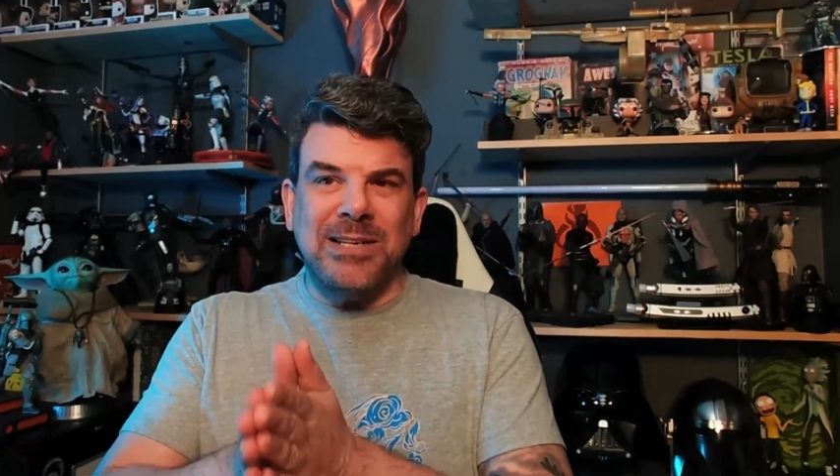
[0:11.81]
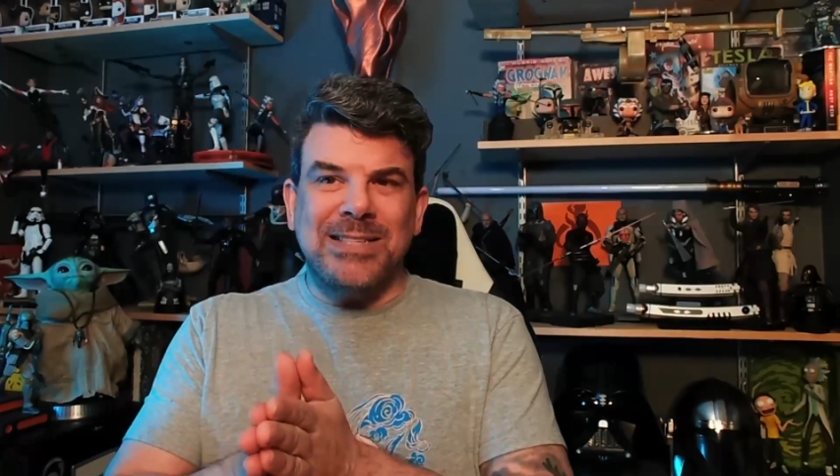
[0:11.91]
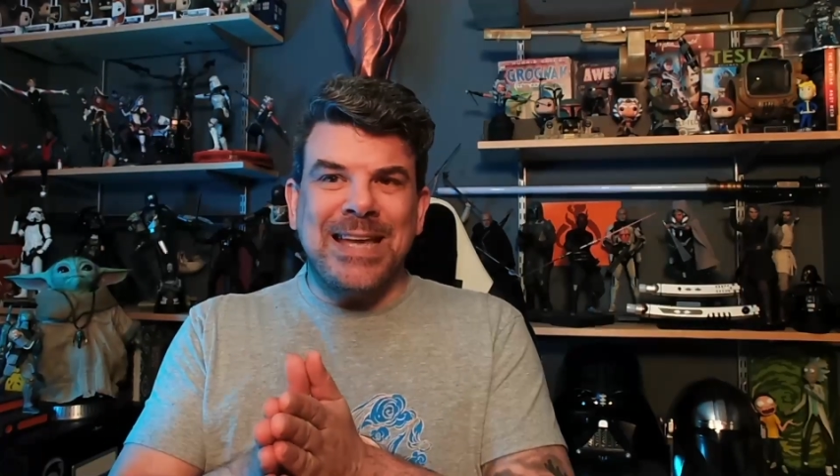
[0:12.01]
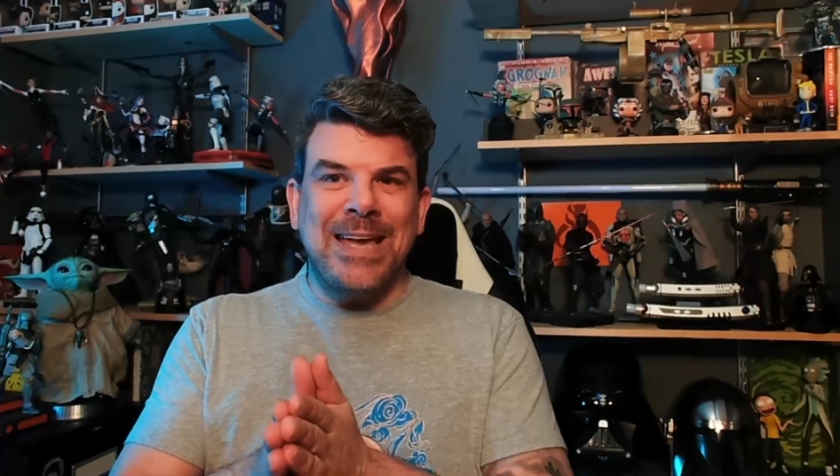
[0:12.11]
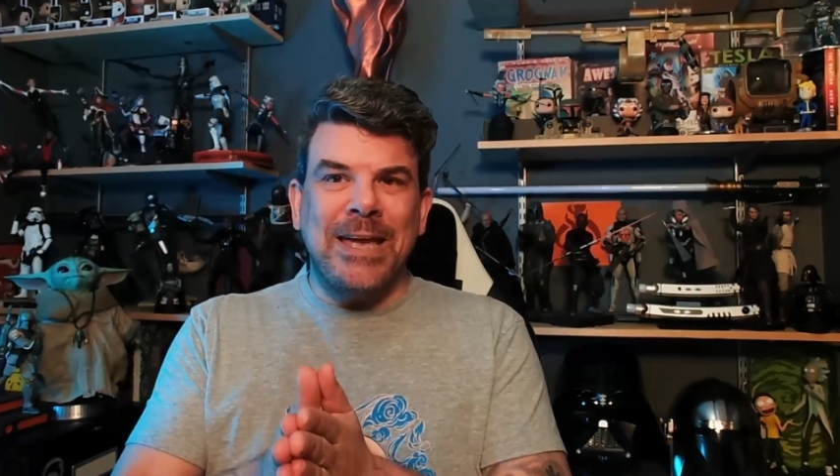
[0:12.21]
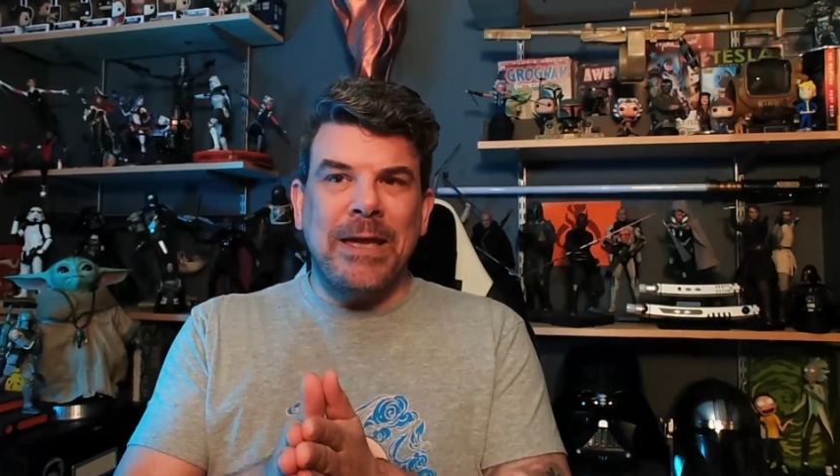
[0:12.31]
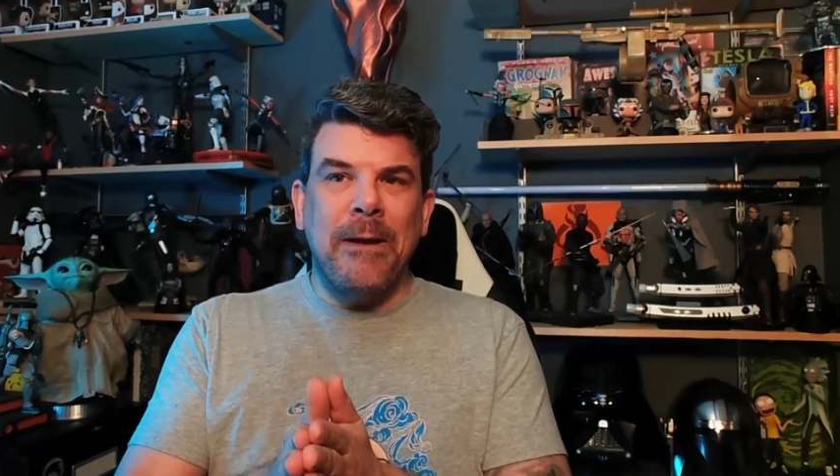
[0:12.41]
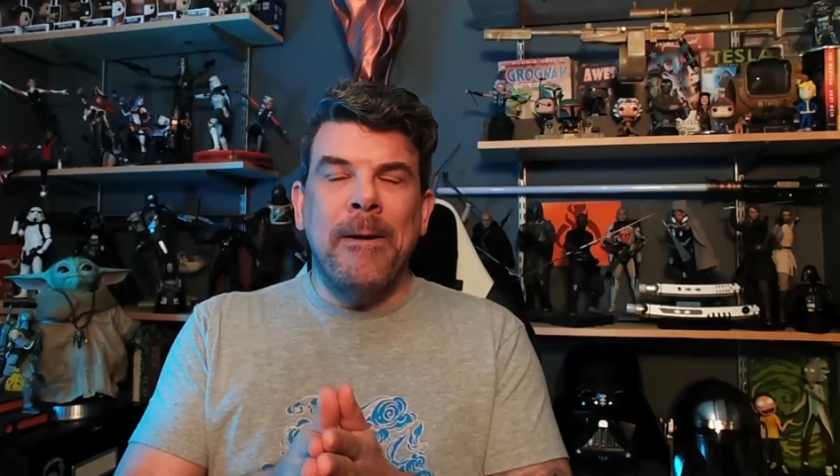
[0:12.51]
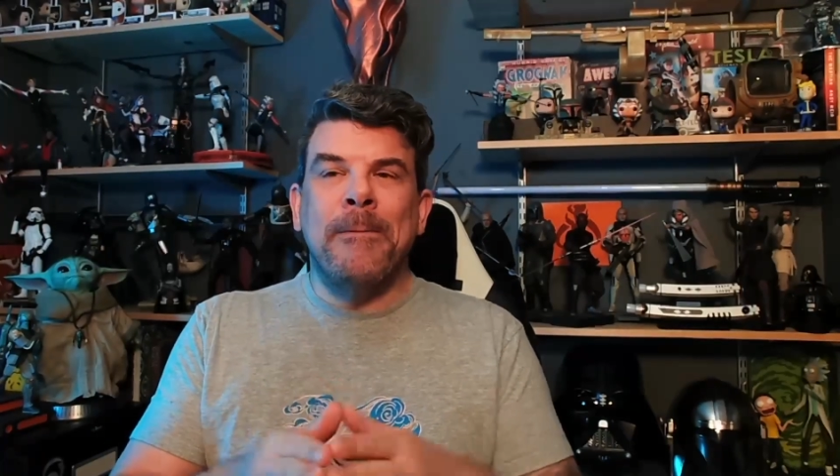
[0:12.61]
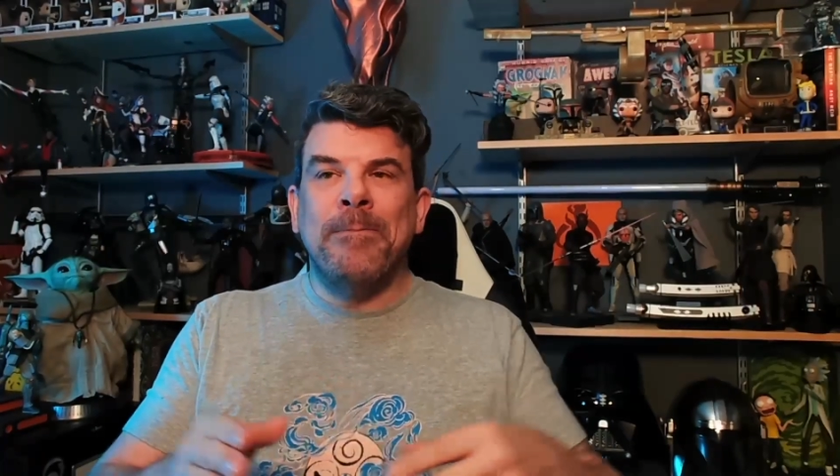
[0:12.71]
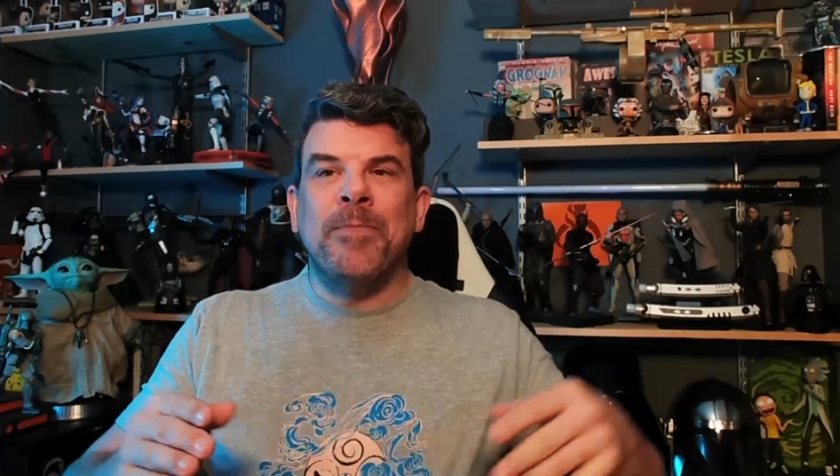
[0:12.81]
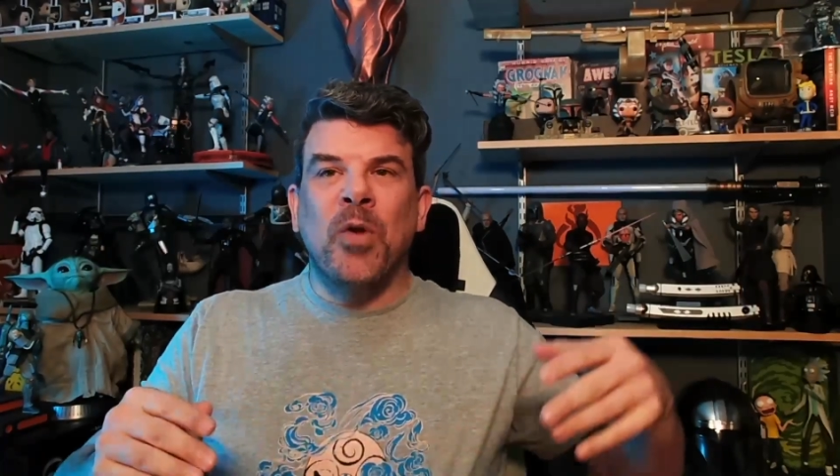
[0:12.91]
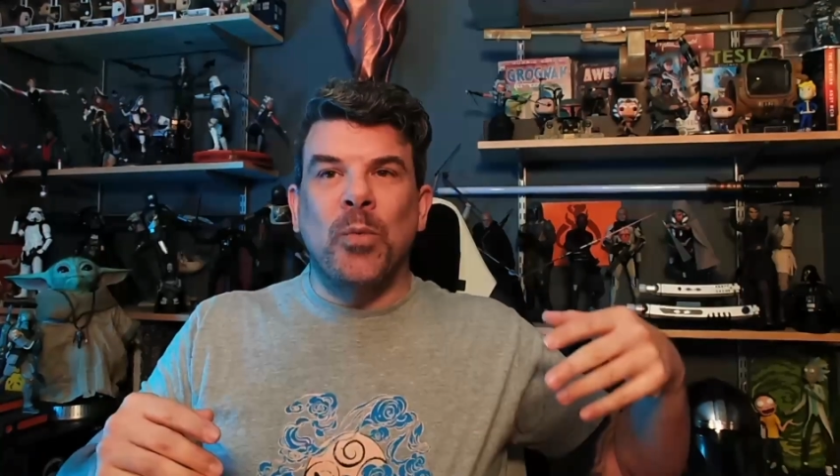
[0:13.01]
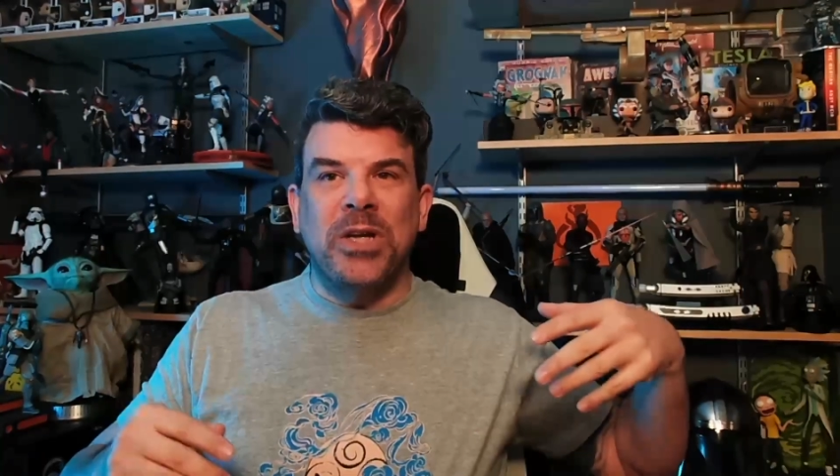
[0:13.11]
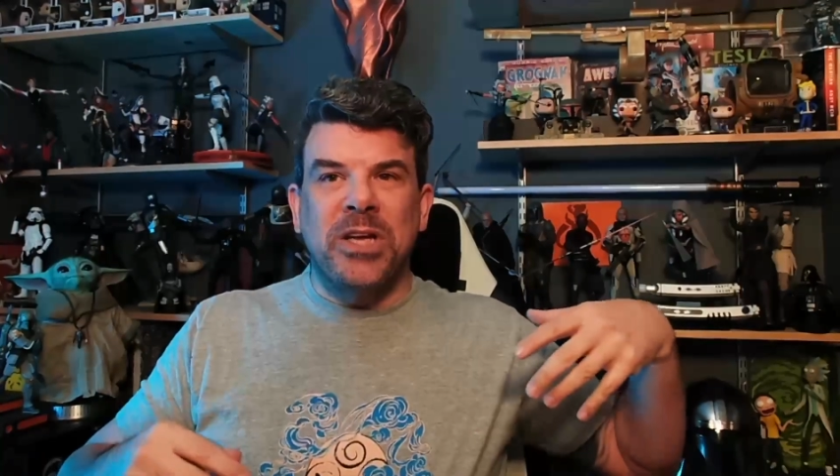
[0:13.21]
Se.
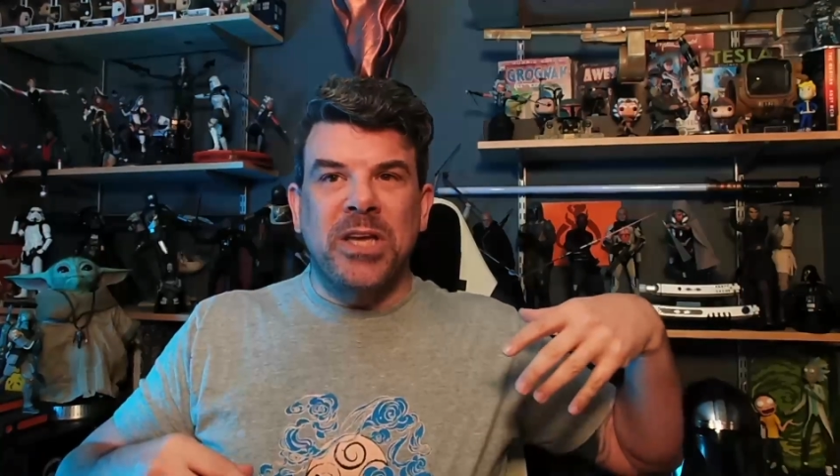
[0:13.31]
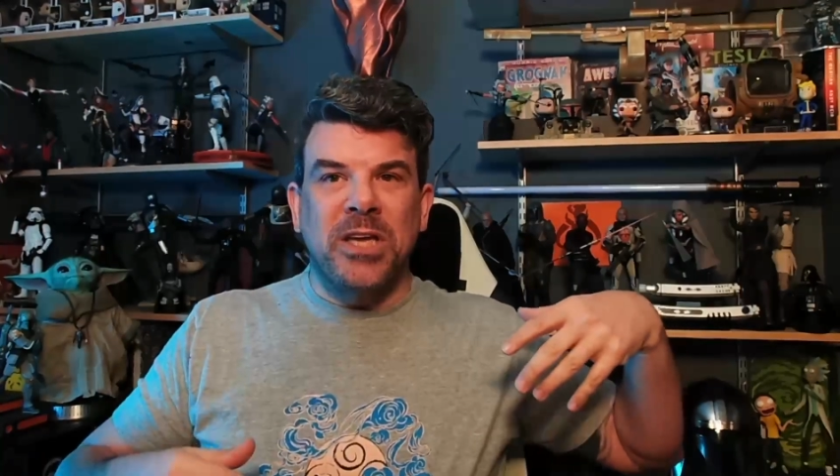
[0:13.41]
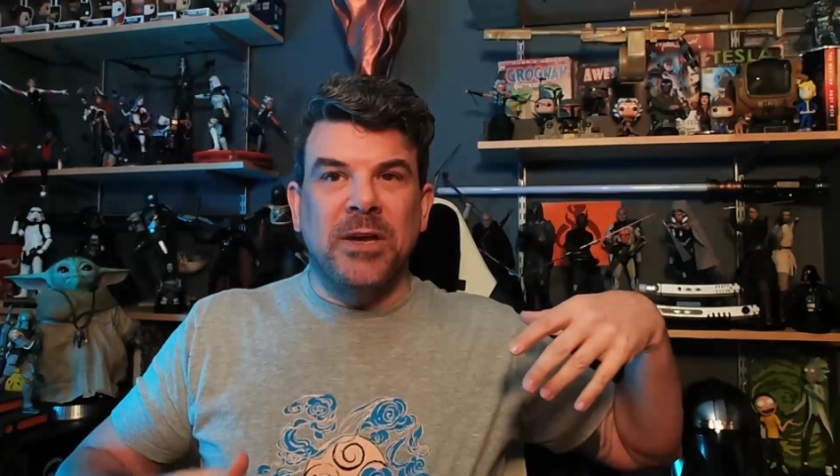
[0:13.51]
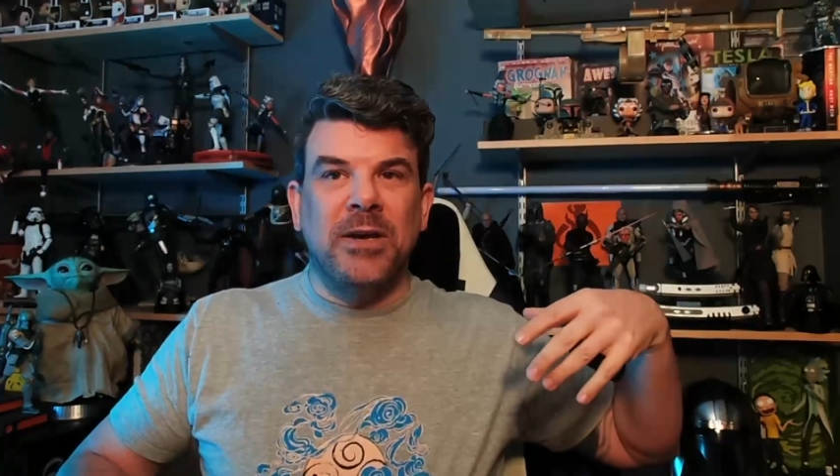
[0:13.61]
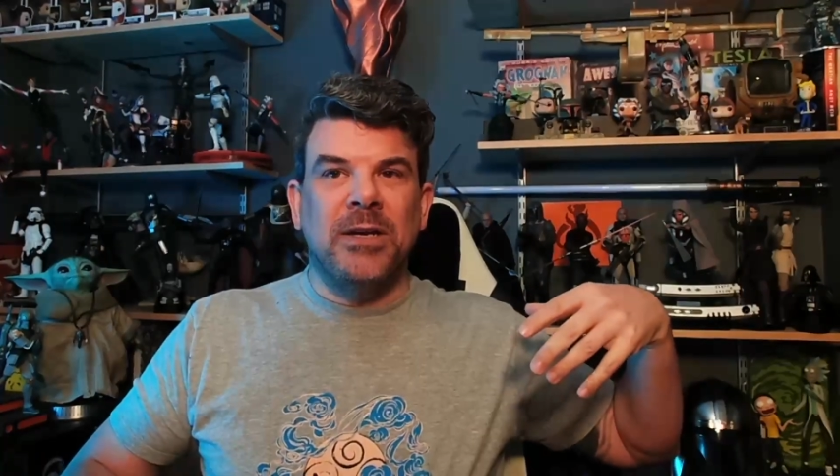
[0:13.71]
We